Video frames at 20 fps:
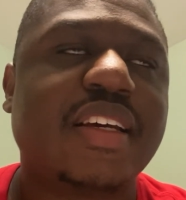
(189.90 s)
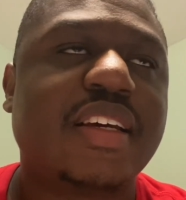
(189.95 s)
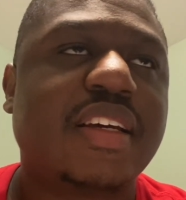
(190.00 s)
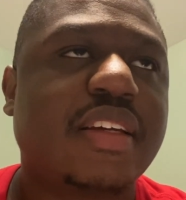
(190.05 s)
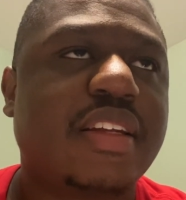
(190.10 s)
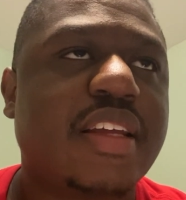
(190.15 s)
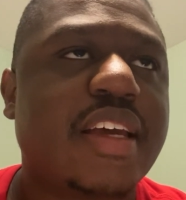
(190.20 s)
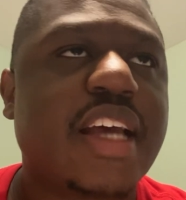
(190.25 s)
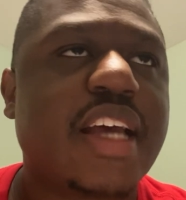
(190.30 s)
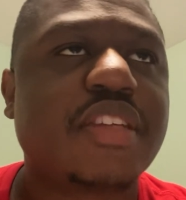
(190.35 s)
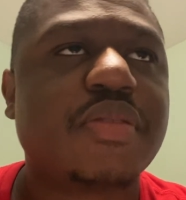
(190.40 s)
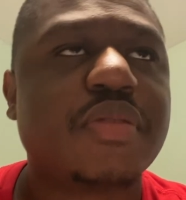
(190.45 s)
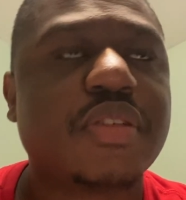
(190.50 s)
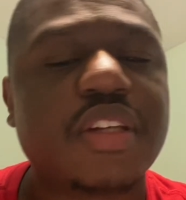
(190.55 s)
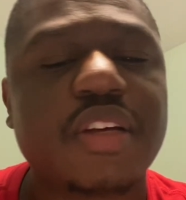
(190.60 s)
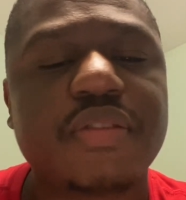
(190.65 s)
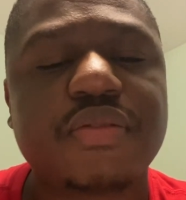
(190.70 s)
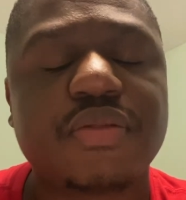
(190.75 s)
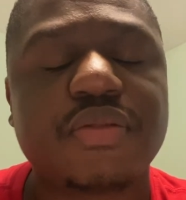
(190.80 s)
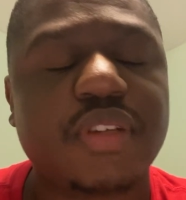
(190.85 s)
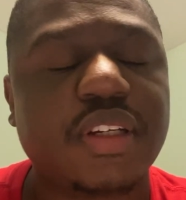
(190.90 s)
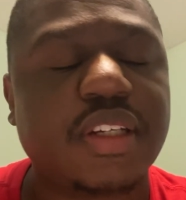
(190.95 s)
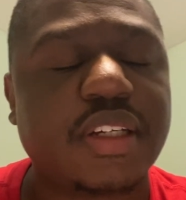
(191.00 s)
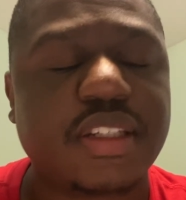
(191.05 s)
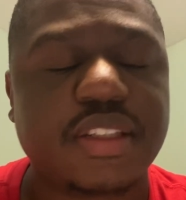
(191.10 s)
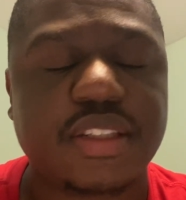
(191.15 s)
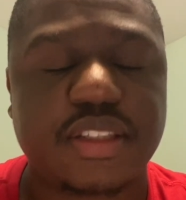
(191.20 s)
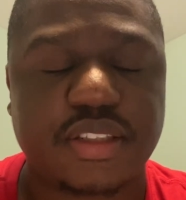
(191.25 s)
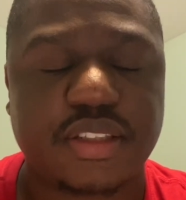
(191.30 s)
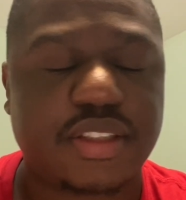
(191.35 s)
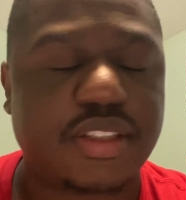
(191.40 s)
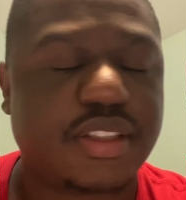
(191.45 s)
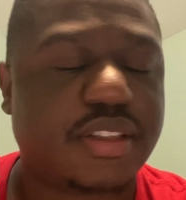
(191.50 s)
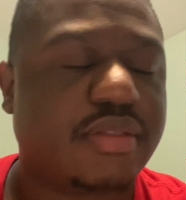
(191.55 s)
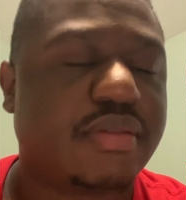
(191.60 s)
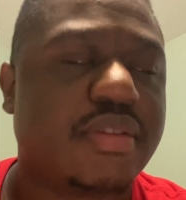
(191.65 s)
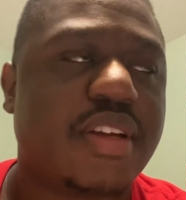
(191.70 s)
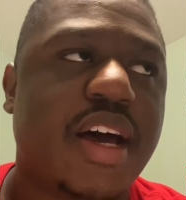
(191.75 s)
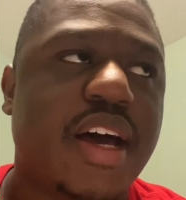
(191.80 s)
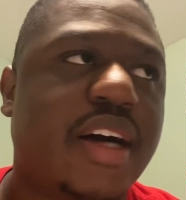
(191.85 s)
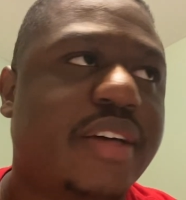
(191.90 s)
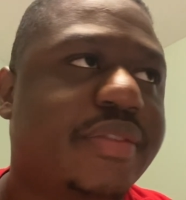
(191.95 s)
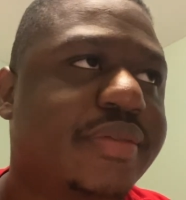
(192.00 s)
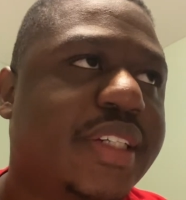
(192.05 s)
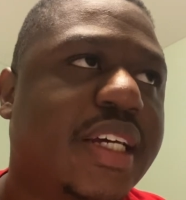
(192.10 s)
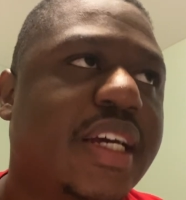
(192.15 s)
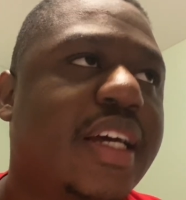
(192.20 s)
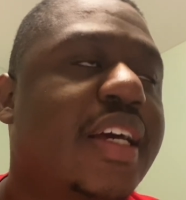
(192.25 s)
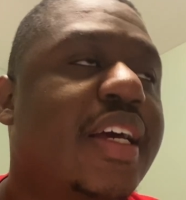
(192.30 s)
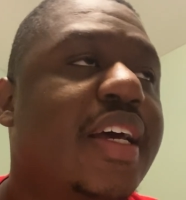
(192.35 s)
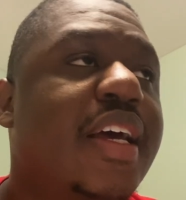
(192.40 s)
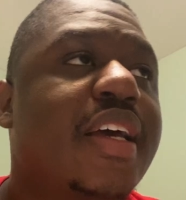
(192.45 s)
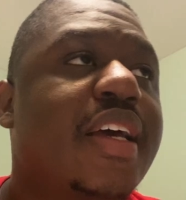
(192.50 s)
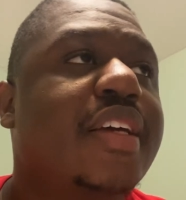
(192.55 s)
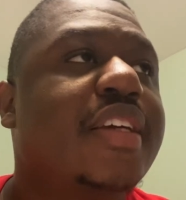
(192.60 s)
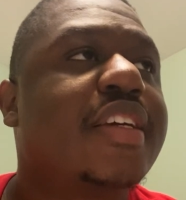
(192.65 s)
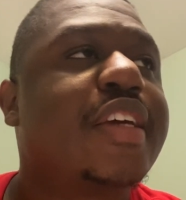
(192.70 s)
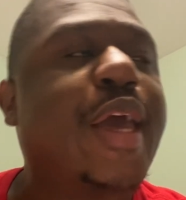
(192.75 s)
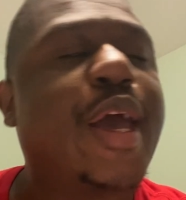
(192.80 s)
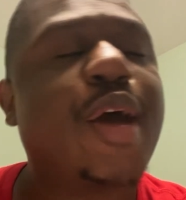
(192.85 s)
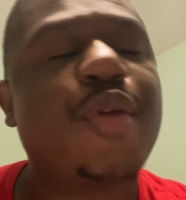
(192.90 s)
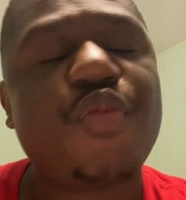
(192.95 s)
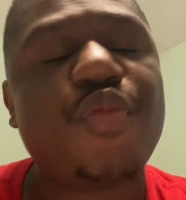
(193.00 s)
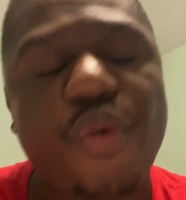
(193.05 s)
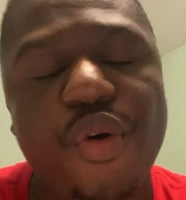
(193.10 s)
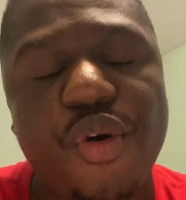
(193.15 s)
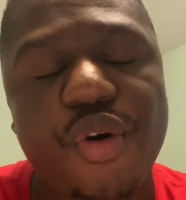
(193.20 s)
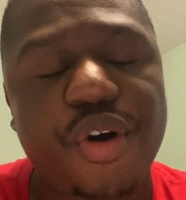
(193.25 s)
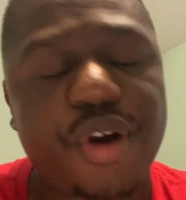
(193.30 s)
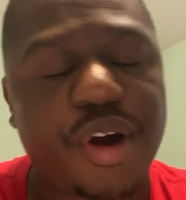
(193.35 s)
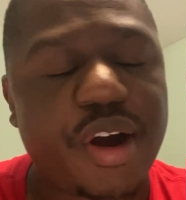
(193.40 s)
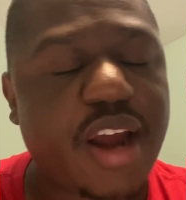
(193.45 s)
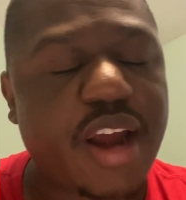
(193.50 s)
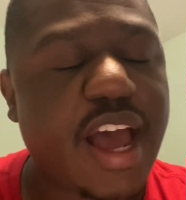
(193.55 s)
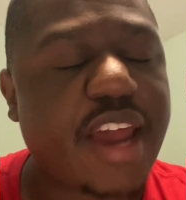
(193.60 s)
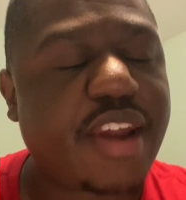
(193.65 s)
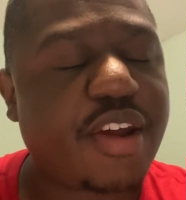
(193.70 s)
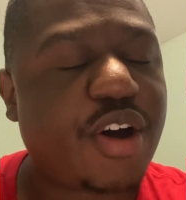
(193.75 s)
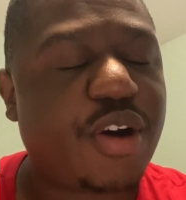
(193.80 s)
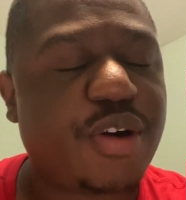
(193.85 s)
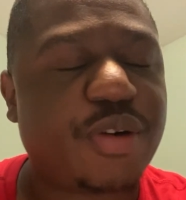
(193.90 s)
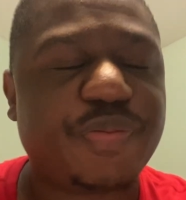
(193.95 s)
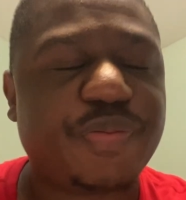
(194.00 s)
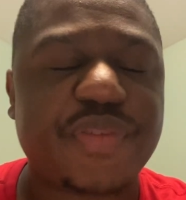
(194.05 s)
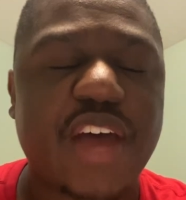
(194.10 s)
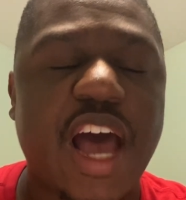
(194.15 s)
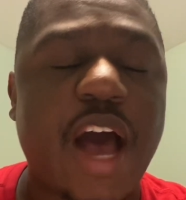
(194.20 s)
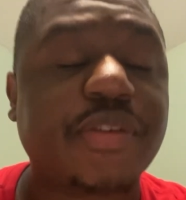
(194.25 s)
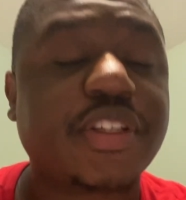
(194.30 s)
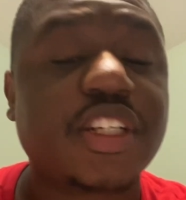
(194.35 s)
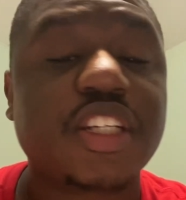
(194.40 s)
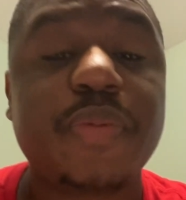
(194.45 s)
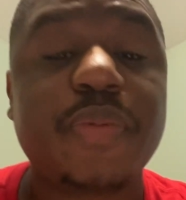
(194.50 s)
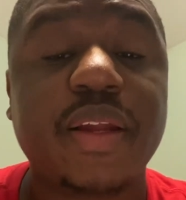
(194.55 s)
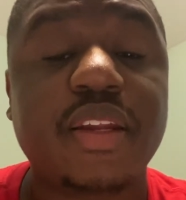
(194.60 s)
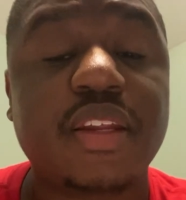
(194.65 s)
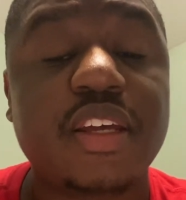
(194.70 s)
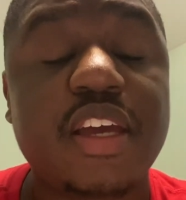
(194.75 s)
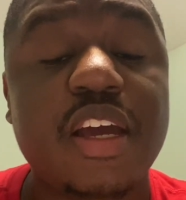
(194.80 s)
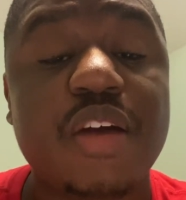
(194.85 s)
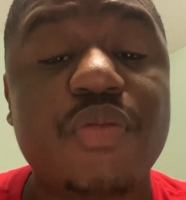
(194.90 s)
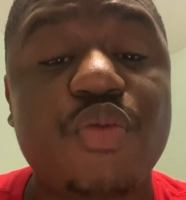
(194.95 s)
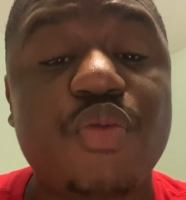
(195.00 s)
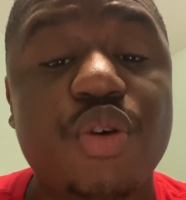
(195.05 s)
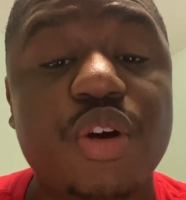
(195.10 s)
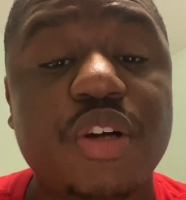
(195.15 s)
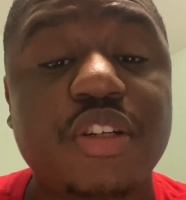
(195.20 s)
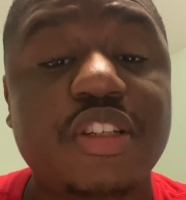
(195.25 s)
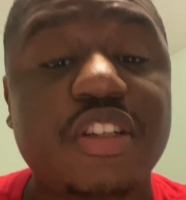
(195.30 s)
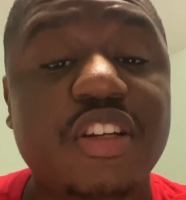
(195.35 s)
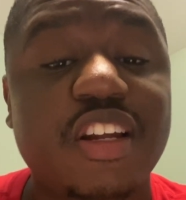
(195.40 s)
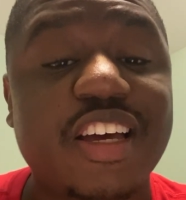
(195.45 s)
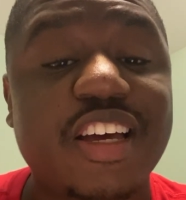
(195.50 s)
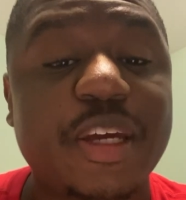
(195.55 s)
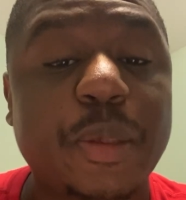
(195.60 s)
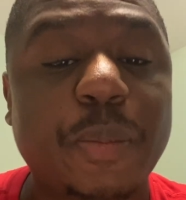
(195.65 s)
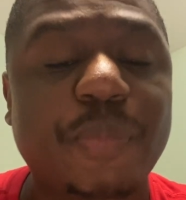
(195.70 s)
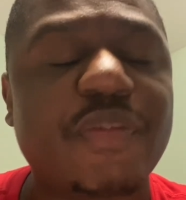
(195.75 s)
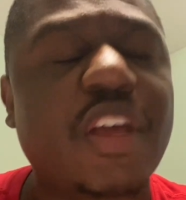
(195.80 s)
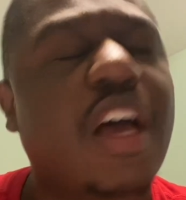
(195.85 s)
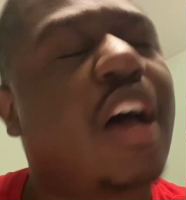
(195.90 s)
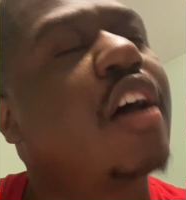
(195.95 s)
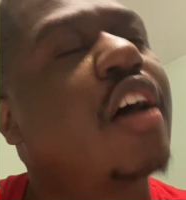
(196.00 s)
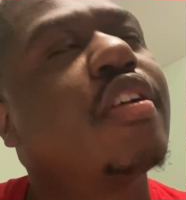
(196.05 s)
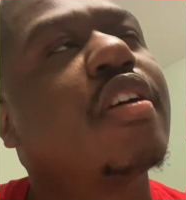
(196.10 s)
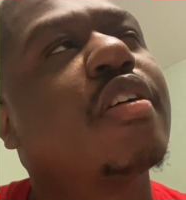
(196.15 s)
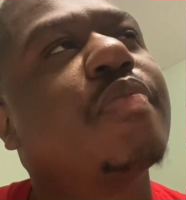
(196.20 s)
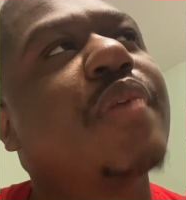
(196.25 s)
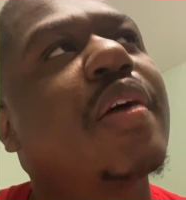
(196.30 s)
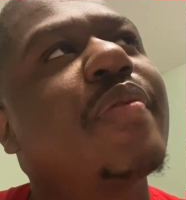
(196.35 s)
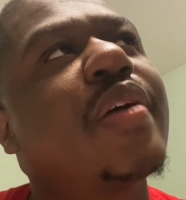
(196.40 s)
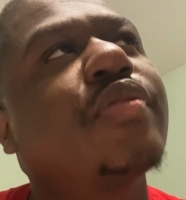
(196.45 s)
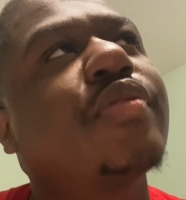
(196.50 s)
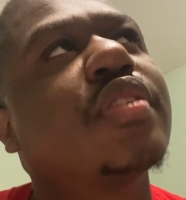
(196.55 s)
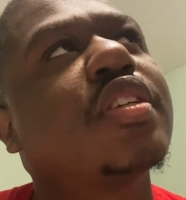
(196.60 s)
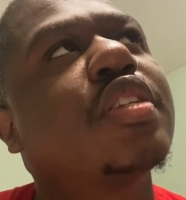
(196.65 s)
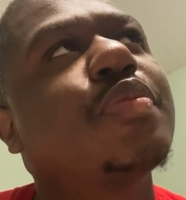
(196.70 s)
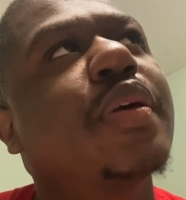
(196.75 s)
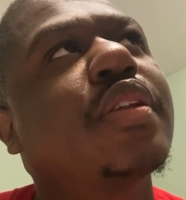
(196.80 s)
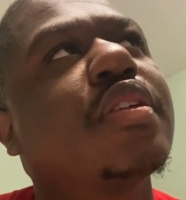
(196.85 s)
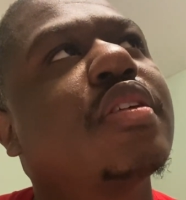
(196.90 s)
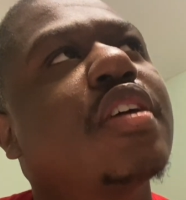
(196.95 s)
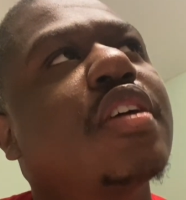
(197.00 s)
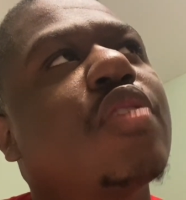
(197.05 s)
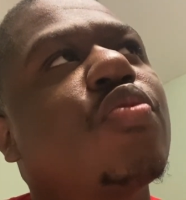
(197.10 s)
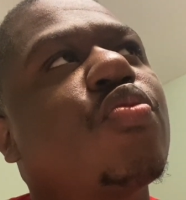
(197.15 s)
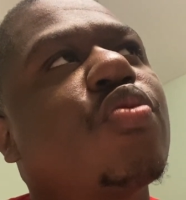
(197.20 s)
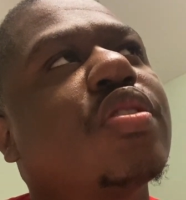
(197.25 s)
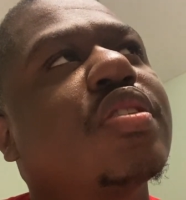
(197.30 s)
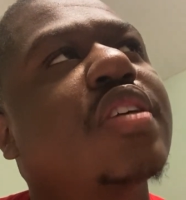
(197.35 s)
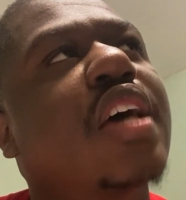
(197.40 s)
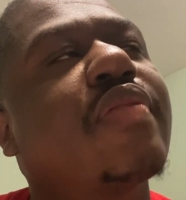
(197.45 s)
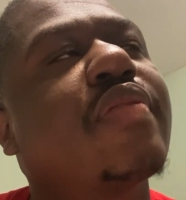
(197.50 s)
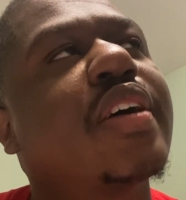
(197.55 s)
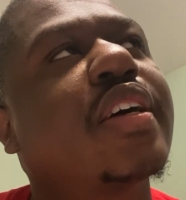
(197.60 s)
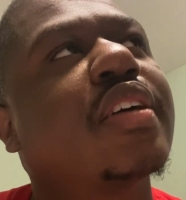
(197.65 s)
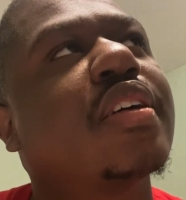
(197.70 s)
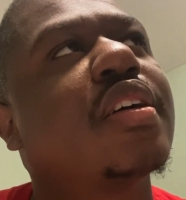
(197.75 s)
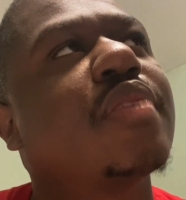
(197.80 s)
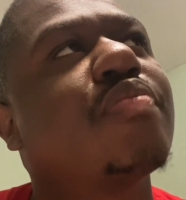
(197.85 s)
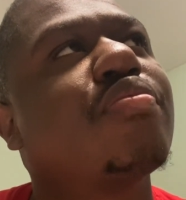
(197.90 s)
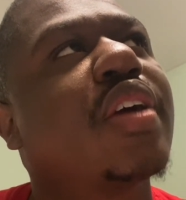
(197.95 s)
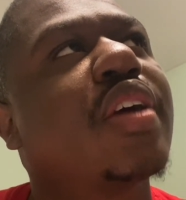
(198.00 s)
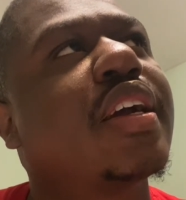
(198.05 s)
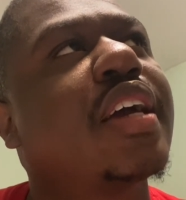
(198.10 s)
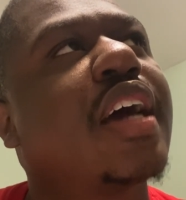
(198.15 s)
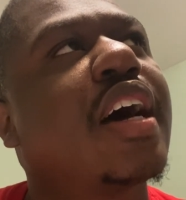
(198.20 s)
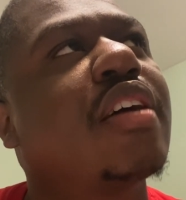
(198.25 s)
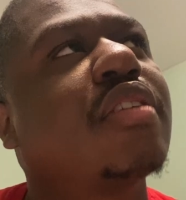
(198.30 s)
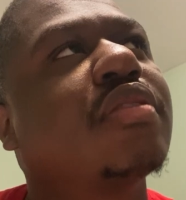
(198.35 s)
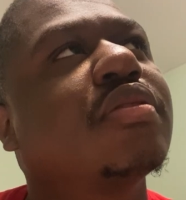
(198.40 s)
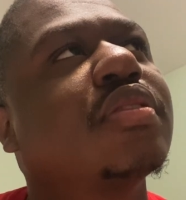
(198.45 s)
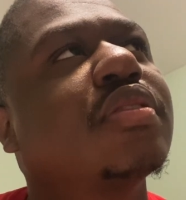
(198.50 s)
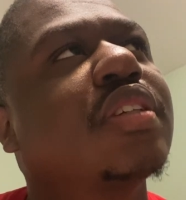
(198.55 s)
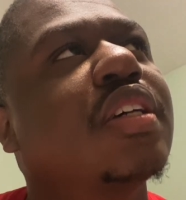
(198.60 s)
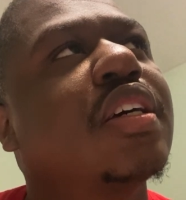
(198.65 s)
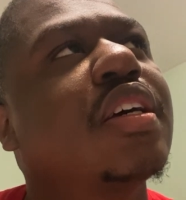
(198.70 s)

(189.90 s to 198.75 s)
they got some stuff to Cam Ward, I know I was expecting Cam Ward to I don't know, maybe I was expecting Cam Ward to have like a breakout